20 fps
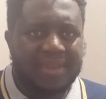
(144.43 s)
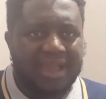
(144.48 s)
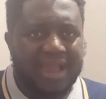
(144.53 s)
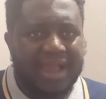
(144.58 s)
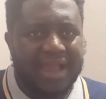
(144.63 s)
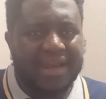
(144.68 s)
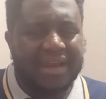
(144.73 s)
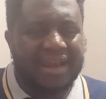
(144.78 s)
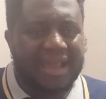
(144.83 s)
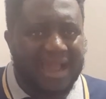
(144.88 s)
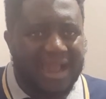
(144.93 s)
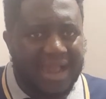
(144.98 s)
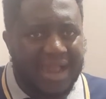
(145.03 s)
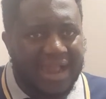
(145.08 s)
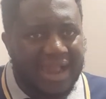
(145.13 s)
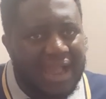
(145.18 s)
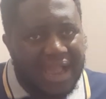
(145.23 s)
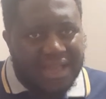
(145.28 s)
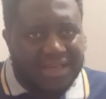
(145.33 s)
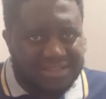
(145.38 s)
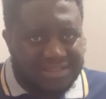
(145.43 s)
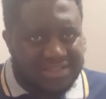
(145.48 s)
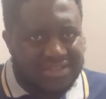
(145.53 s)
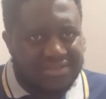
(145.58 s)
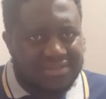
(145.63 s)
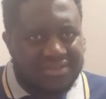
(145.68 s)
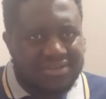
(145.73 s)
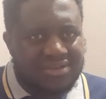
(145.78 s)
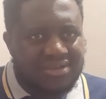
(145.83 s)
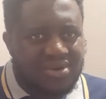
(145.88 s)
and her aunt,
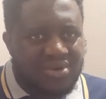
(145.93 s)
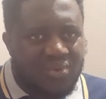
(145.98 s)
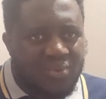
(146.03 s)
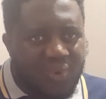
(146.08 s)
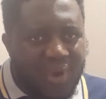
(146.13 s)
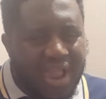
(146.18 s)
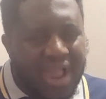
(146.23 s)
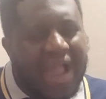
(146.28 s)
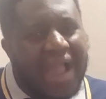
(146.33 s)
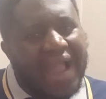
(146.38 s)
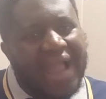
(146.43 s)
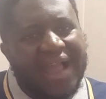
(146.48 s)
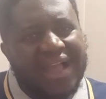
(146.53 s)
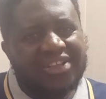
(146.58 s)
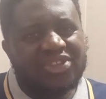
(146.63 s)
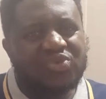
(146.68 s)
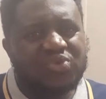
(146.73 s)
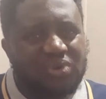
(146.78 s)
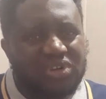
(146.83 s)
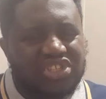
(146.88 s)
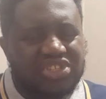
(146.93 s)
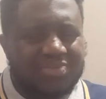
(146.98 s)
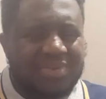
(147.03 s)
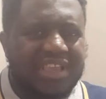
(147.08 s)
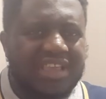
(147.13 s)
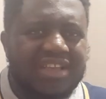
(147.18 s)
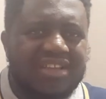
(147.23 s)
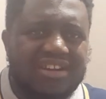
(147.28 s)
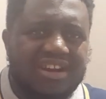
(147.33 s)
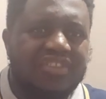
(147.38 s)
where her aunt was
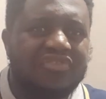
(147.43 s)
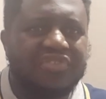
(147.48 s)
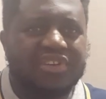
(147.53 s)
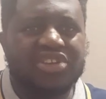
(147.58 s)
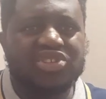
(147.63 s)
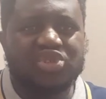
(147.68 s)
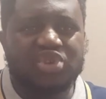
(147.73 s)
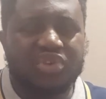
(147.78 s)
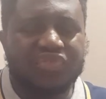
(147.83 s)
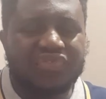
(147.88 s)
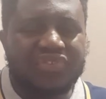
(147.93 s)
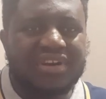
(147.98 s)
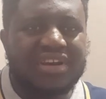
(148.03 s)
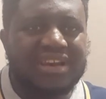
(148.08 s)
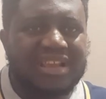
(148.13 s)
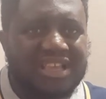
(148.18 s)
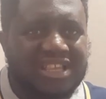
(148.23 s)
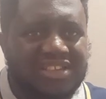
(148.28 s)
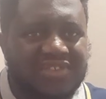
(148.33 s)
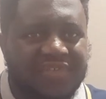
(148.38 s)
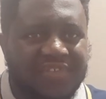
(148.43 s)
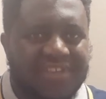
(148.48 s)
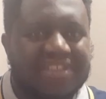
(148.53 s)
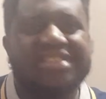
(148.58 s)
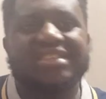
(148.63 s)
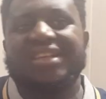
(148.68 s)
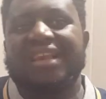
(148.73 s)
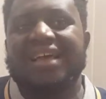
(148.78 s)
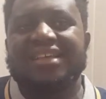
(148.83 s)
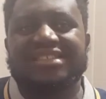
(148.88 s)
making reference of Nne's
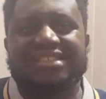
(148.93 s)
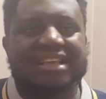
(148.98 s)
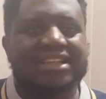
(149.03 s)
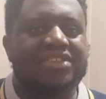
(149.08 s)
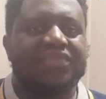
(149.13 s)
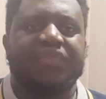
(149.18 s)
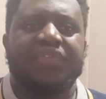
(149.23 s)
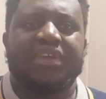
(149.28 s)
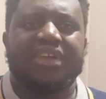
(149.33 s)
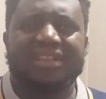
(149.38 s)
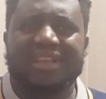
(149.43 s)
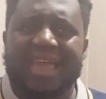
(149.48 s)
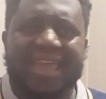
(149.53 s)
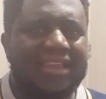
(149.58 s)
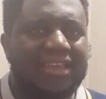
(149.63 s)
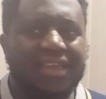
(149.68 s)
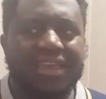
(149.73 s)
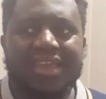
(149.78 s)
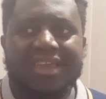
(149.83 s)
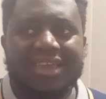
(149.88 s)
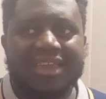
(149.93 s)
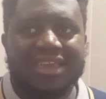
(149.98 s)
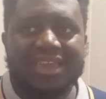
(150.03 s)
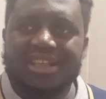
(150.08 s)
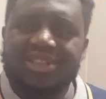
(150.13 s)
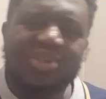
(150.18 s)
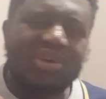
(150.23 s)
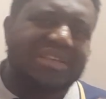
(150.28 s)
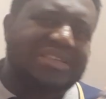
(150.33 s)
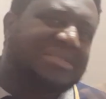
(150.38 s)
first class certificate? Like,
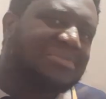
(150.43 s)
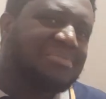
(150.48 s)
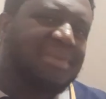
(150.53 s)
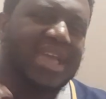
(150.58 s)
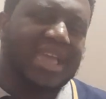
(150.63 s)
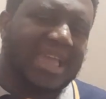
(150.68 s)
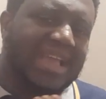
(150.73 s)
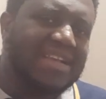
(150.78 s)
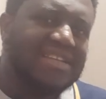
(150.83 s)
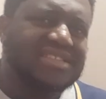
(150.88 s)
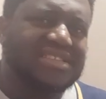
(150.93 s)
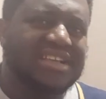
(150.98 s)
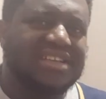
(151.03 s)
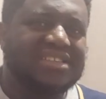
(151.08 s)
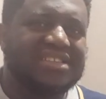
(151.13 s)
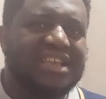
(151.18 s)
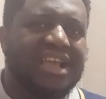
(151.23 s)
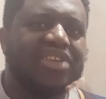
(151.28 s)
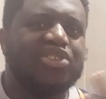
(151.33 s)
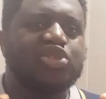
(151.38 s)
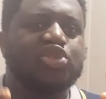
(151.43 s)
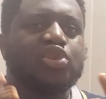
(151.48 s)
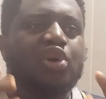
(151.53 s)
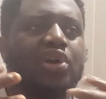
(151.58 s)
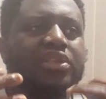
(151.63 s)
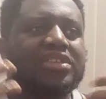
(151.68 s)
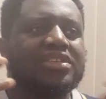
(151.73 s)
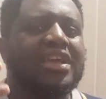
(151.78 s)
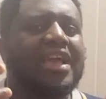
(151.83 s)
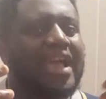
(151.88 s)
it doesn't make any sense. There's
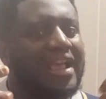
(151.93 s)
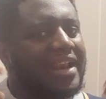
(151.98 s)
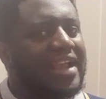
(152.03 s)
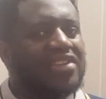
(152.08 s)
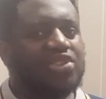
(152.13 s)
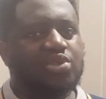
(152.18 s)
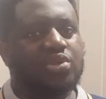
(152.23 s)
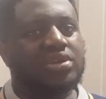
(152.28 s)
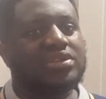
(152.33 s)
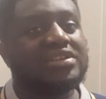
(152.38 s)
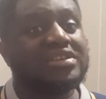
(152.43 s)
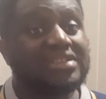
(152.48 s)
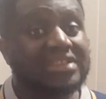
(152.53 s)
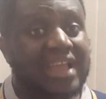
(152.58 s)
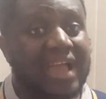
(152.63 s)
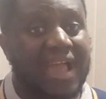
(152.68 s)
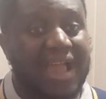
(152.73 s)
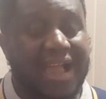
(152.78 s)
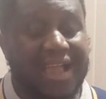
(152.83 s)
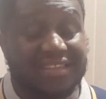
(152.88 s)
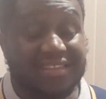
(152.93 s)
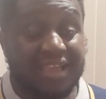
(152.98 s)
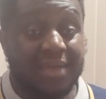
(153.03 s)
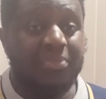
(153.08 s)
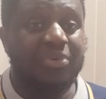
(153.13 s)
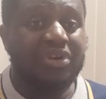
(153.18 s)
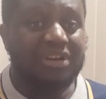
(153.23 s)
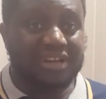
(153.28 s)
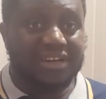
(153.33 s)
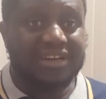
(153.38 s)
nothing that has
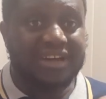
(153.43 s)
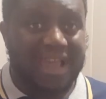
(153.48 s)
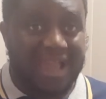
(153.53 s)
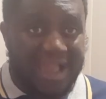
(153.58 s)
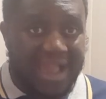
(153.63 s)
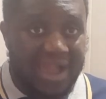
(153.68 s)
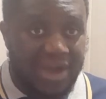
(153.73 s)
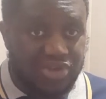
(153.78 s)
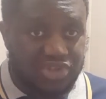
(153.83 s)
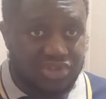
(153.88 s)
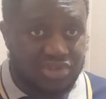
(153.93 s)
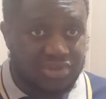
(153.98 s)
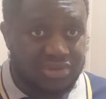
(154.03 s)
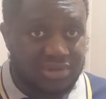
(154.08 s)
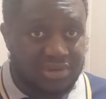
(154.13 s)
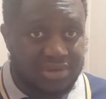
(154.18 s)
happened in that house